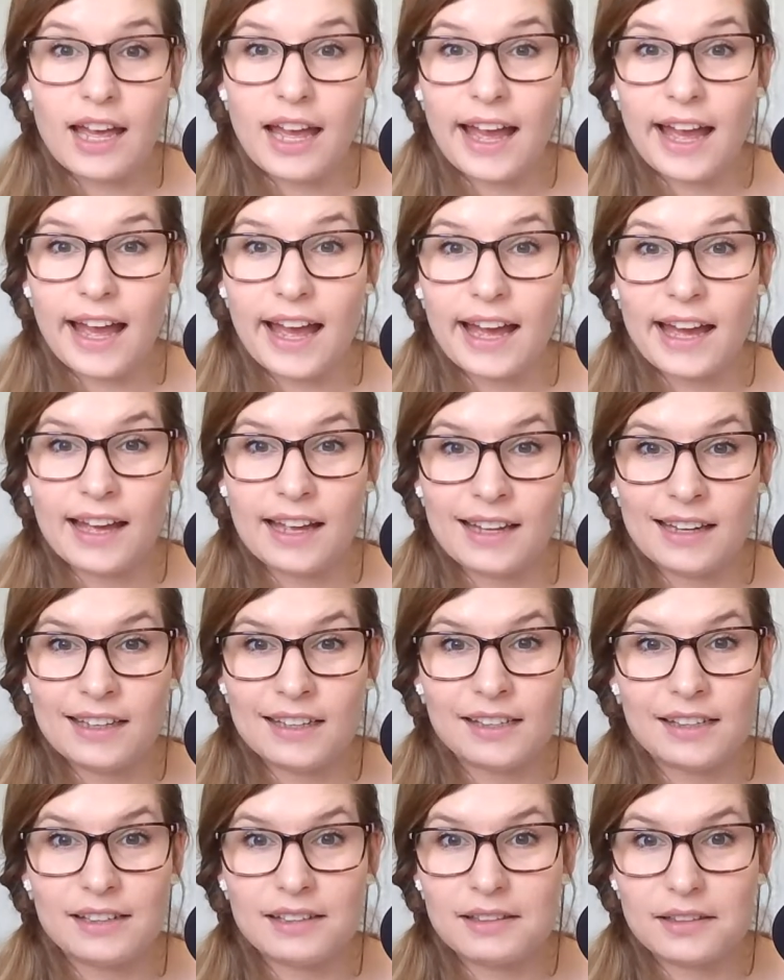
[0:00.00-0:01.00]

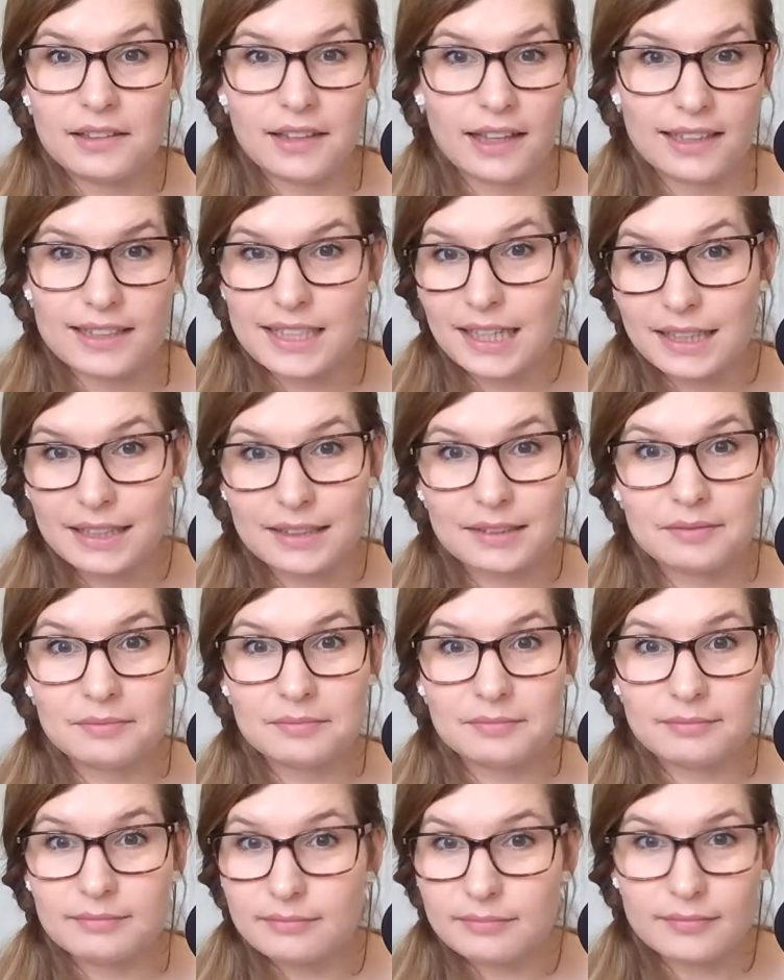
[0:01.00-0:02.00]
And that's it.
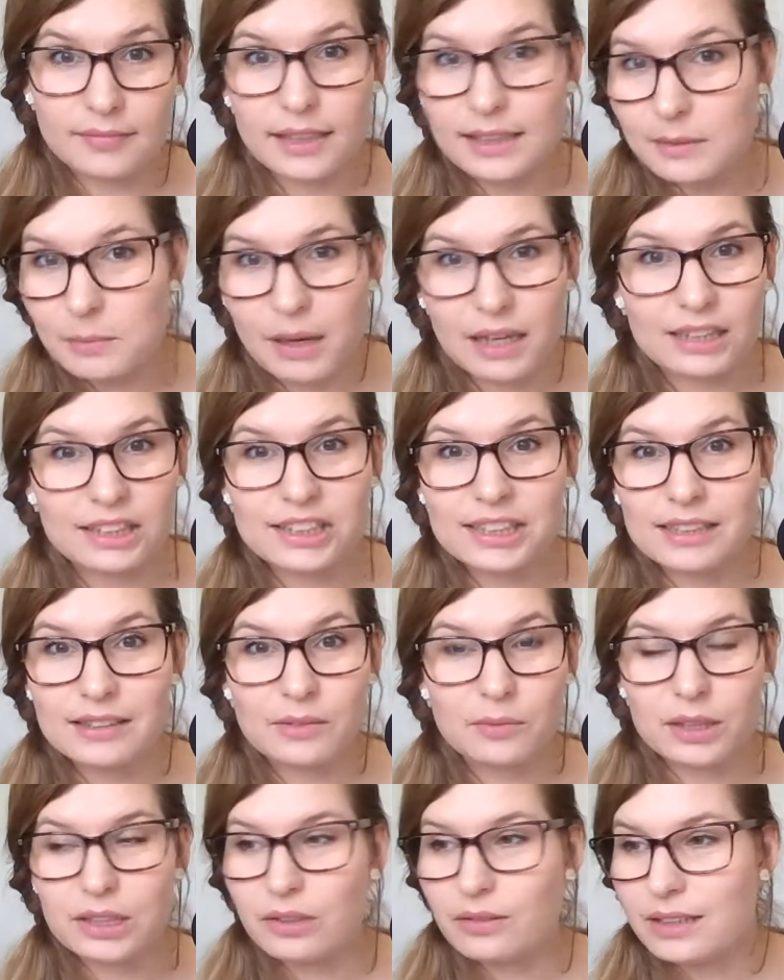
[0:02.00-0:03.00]
It's magic.
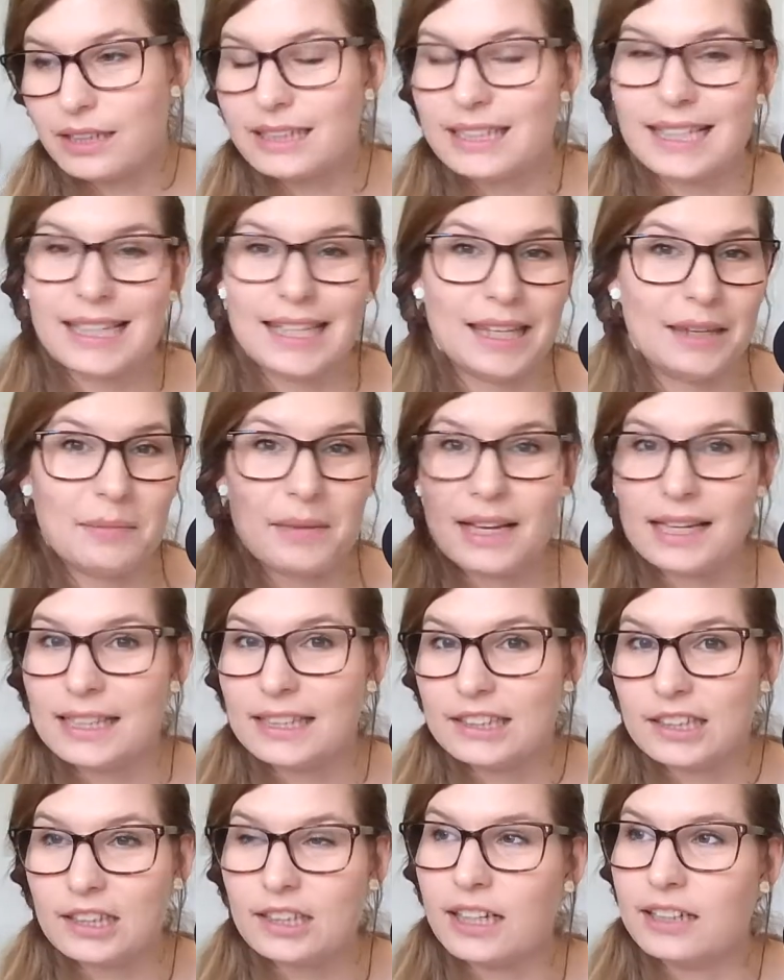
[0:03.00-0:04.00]
We don't need to email
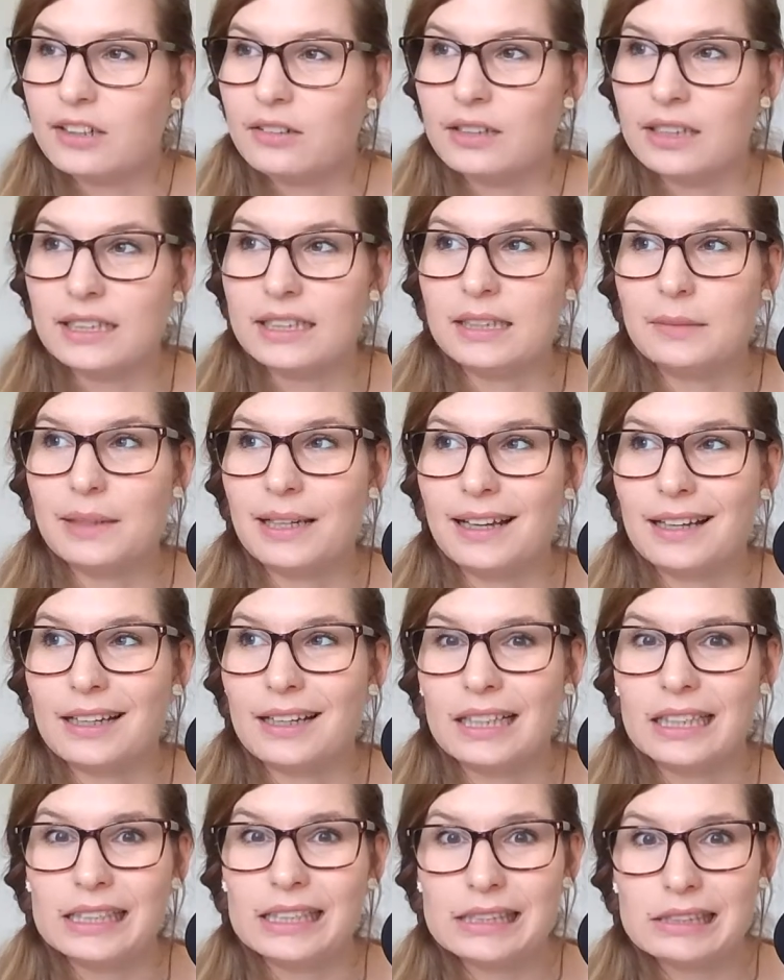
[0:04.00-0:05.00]
each other. I don't need to be like,
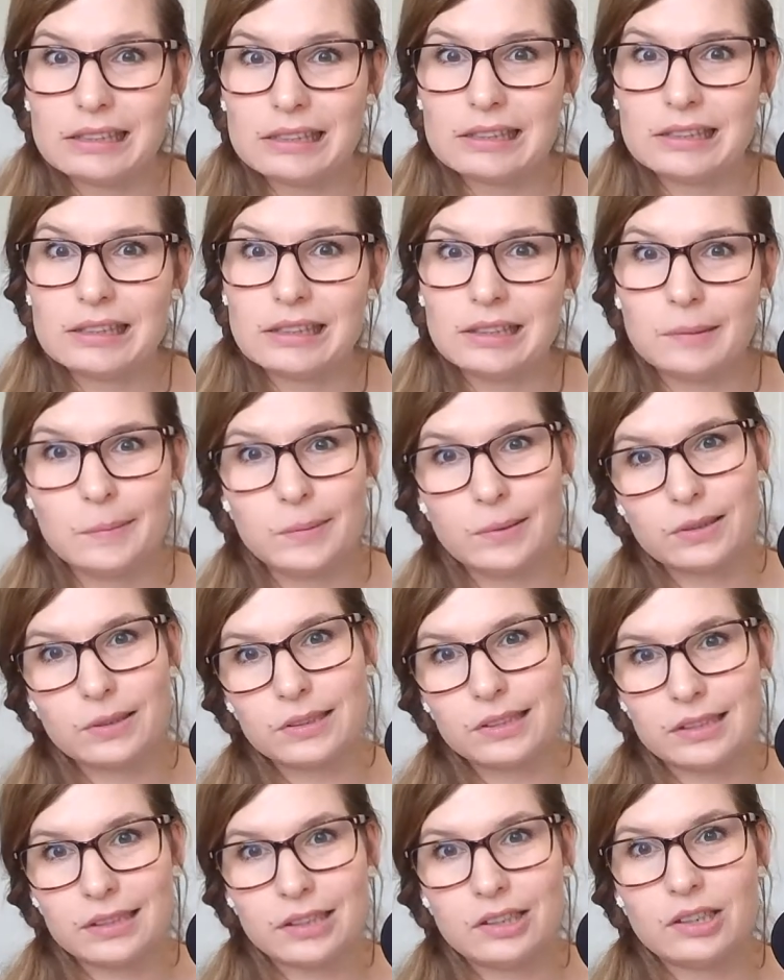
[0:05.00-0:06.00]
you booked a
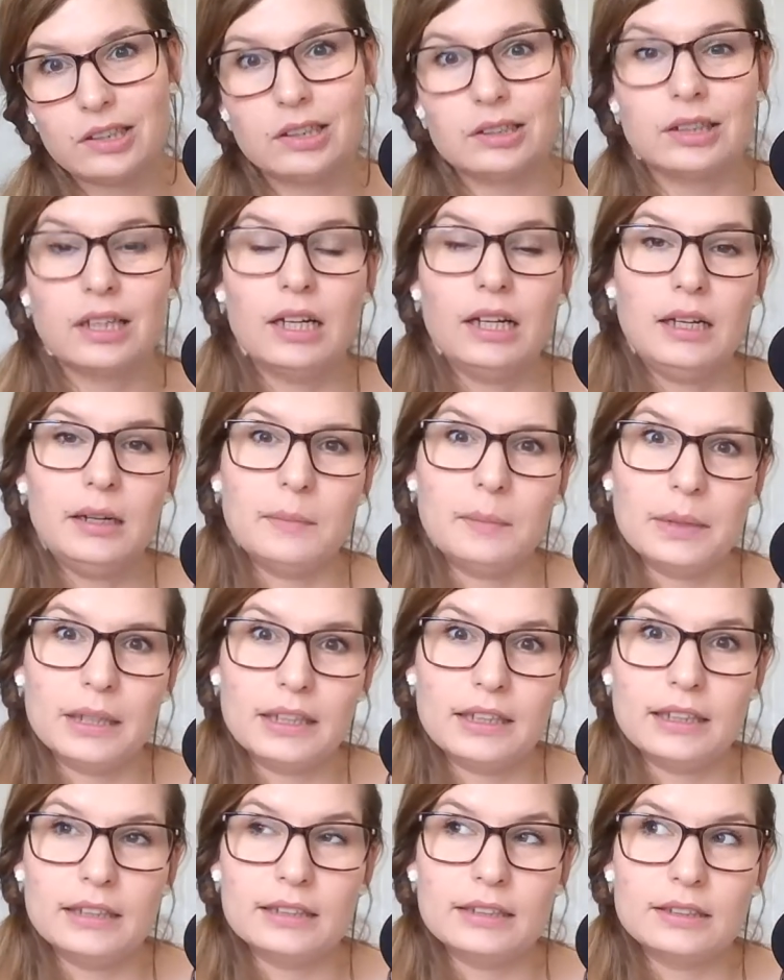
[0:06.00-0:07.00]
slot,
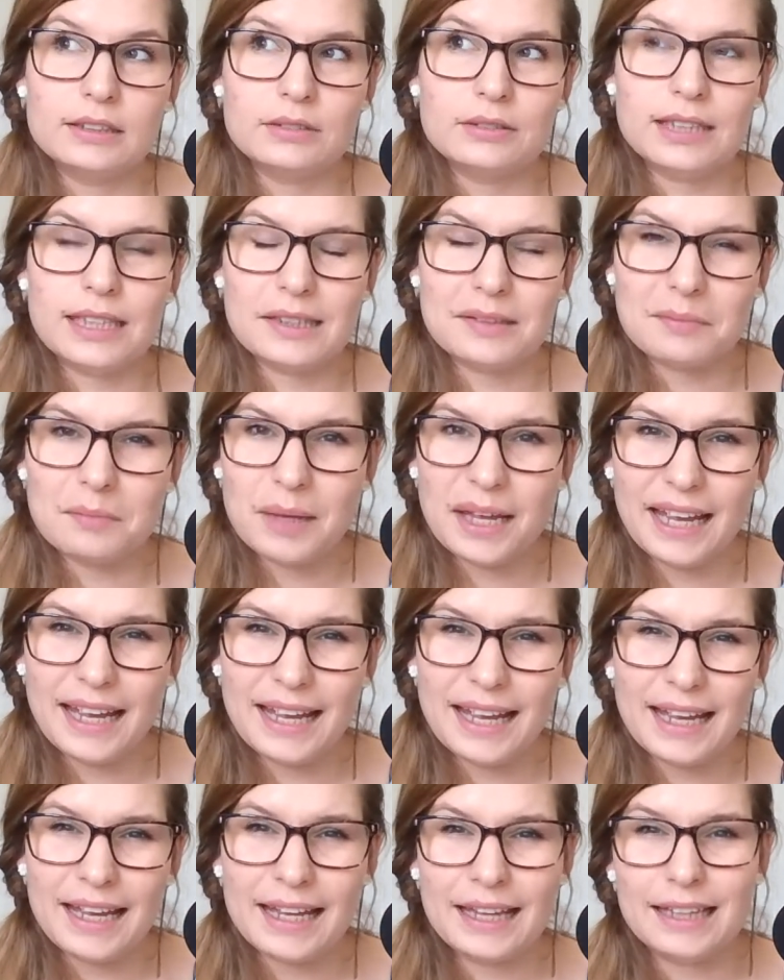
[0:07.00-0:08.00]
but you didn't
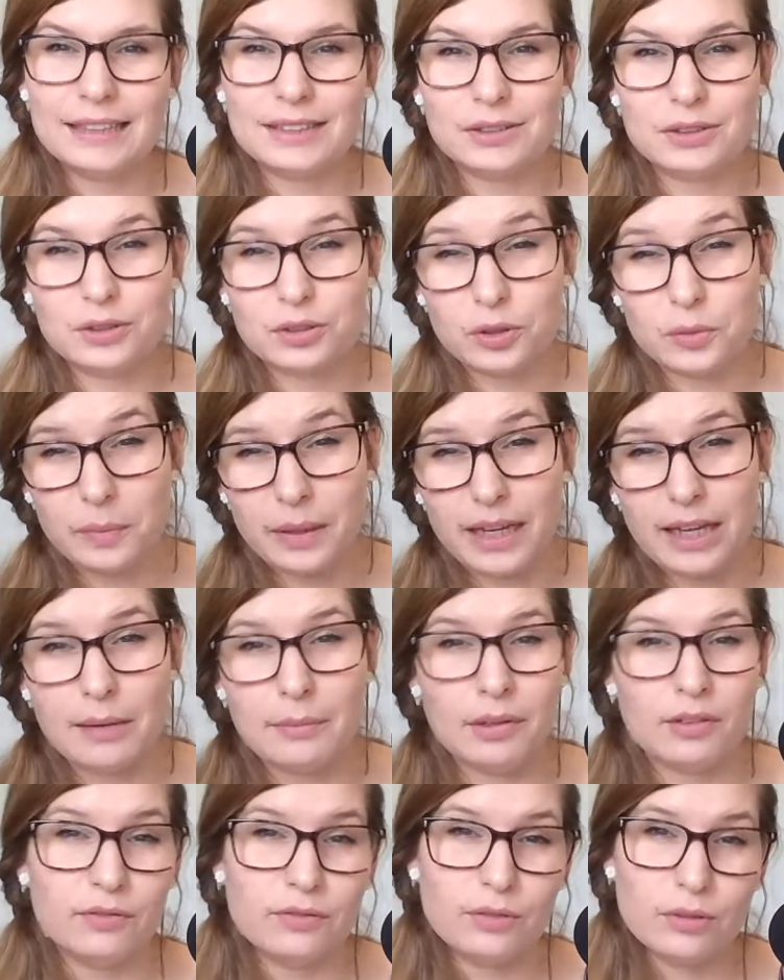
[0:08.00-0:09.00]
pay. So could you pay
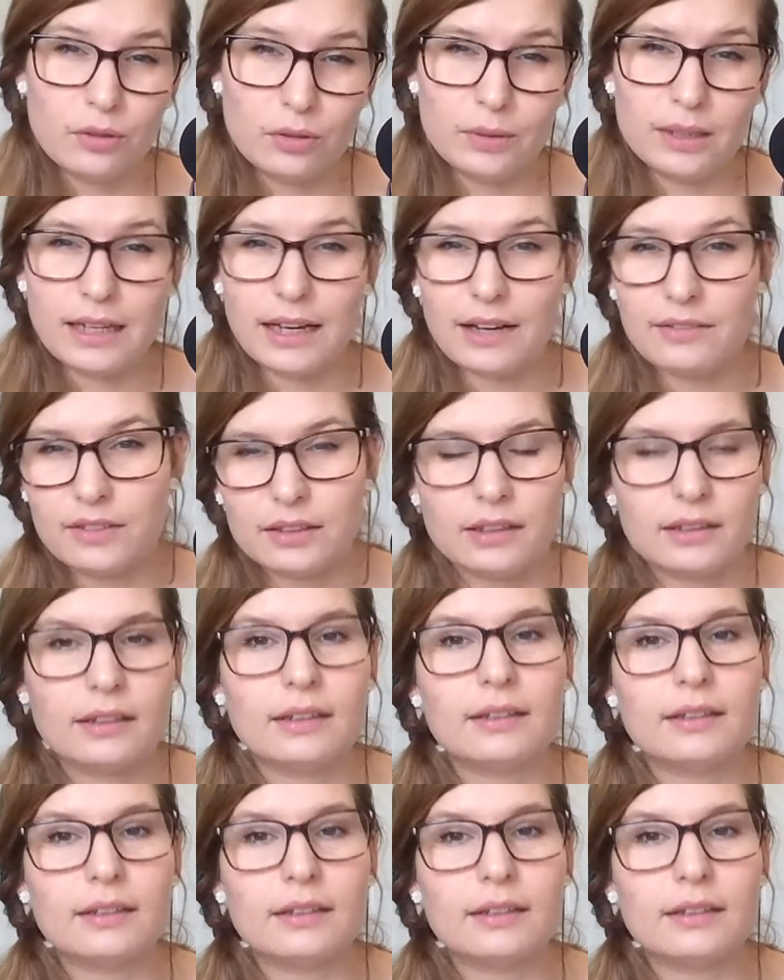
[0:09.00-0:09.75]
before we have the...